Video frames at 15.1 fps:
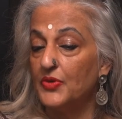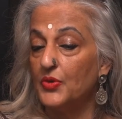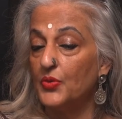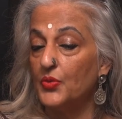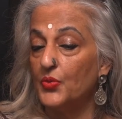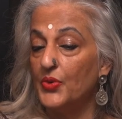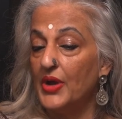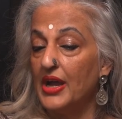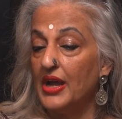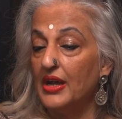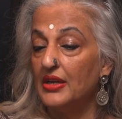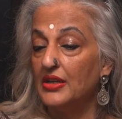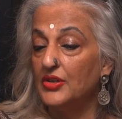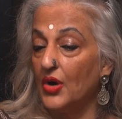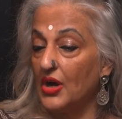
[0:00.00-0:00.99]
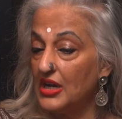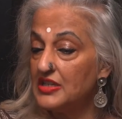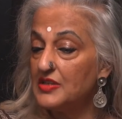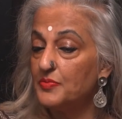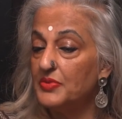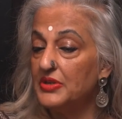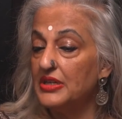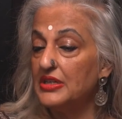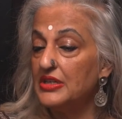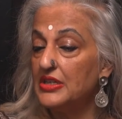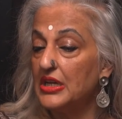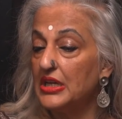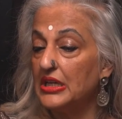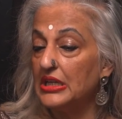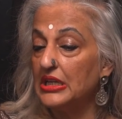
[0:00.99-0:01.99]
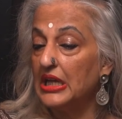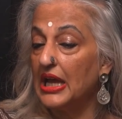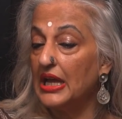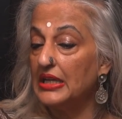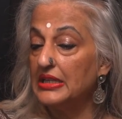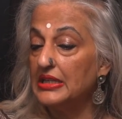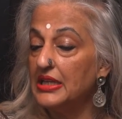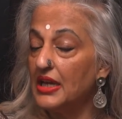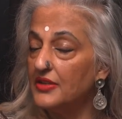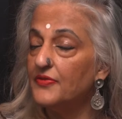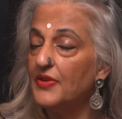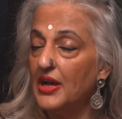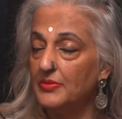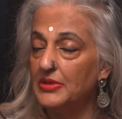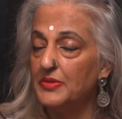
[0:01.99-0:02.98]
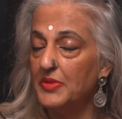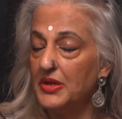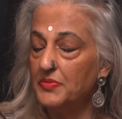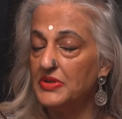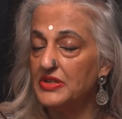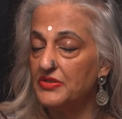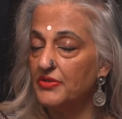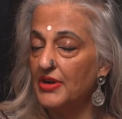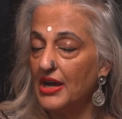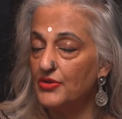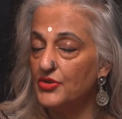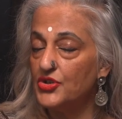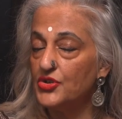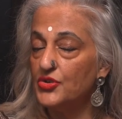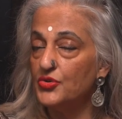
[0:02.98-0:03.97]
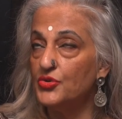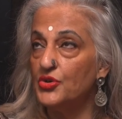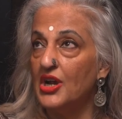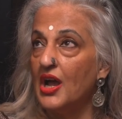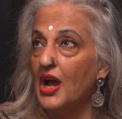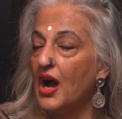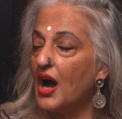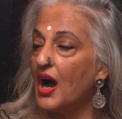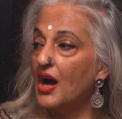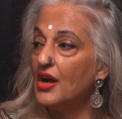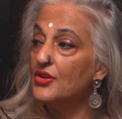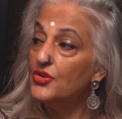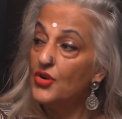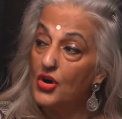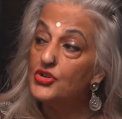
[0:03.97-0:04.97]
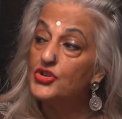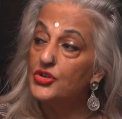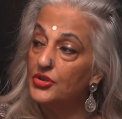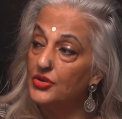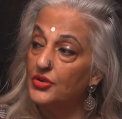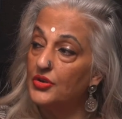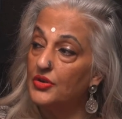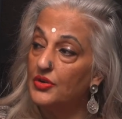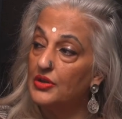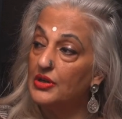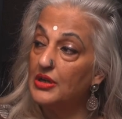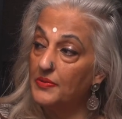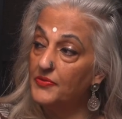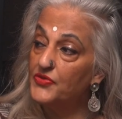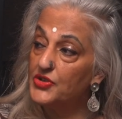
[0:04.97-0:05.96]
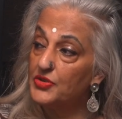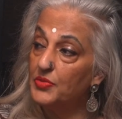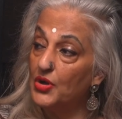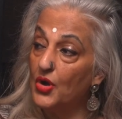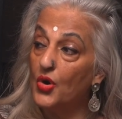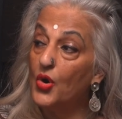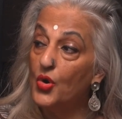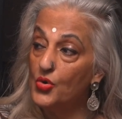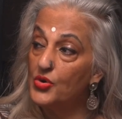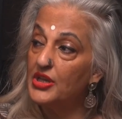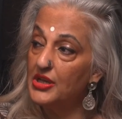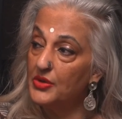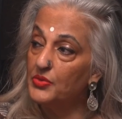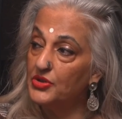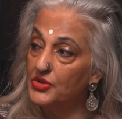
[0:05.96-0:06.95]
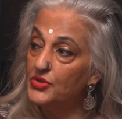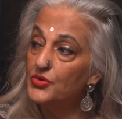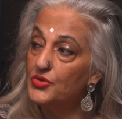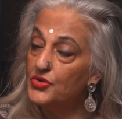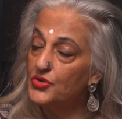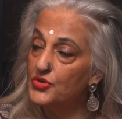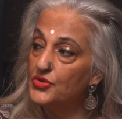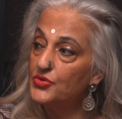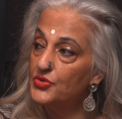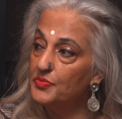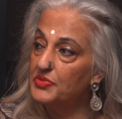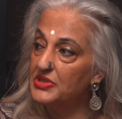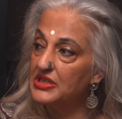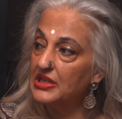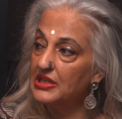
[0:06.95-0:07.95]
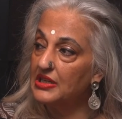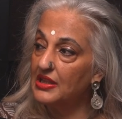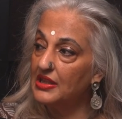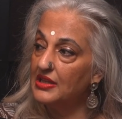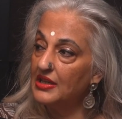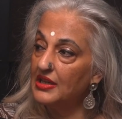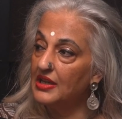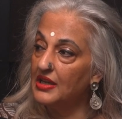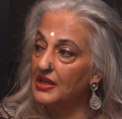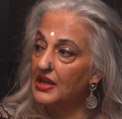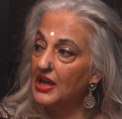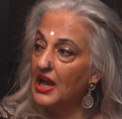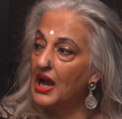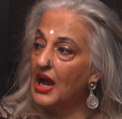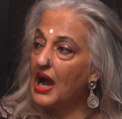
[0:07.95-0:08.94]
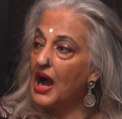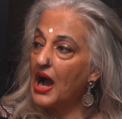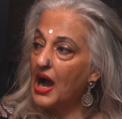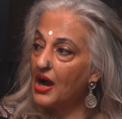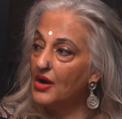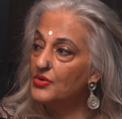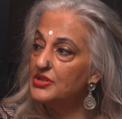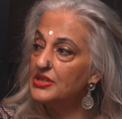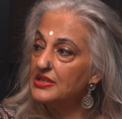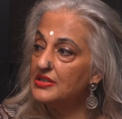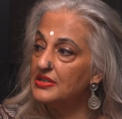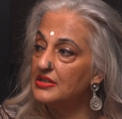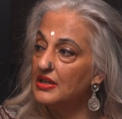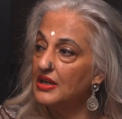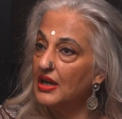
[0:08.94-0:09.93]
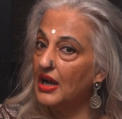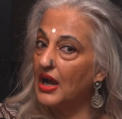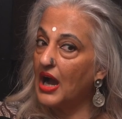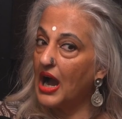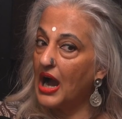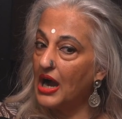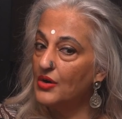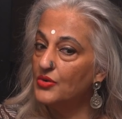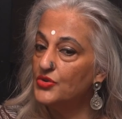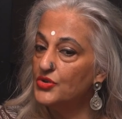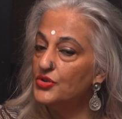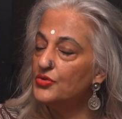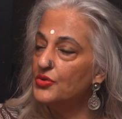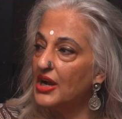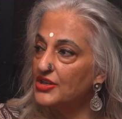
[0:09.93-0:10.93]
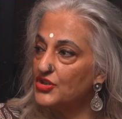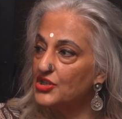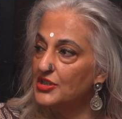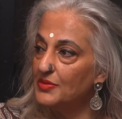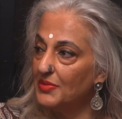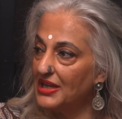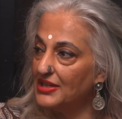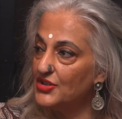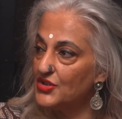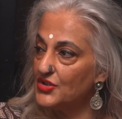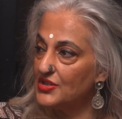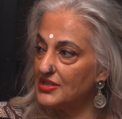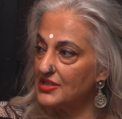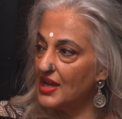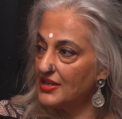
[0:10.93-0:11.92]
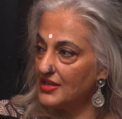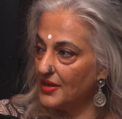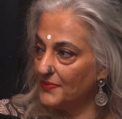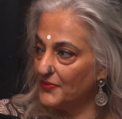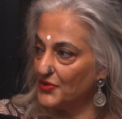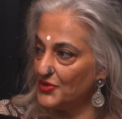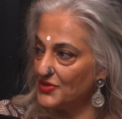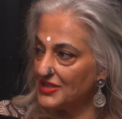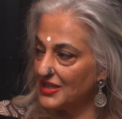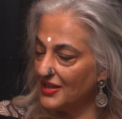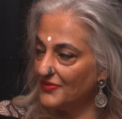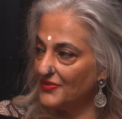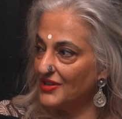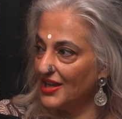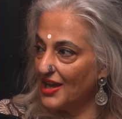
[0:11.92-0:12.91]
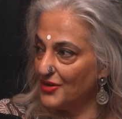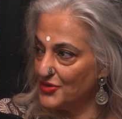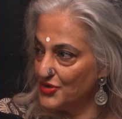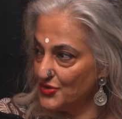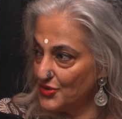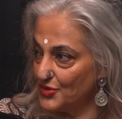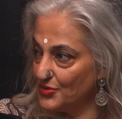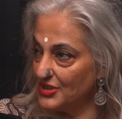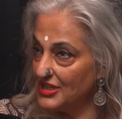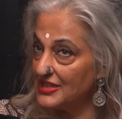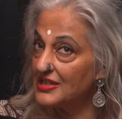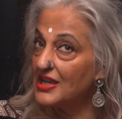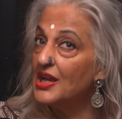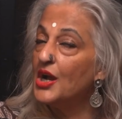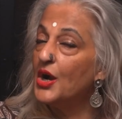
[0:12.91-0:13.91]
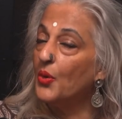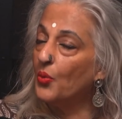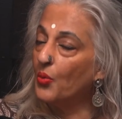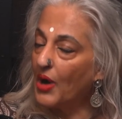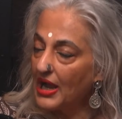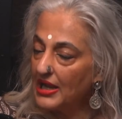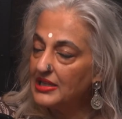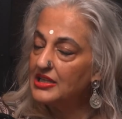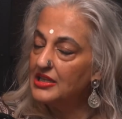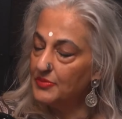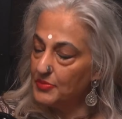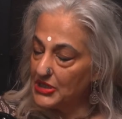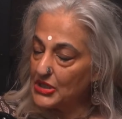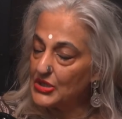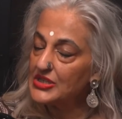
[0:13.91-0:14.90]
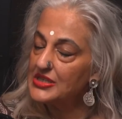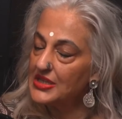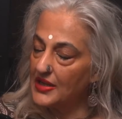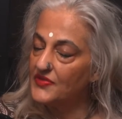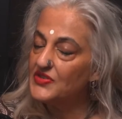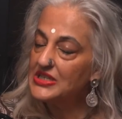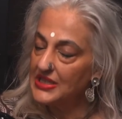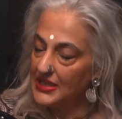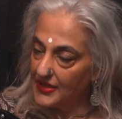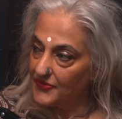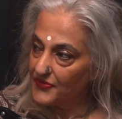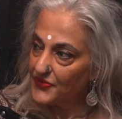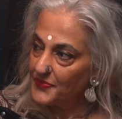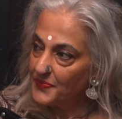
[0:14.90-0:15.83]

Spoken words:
where your husband and the other family members around you are not comfortable or okay with you to do a particular thing. How do you actually manage to stand up for yourself, and how do you do this while keeping yourself safe?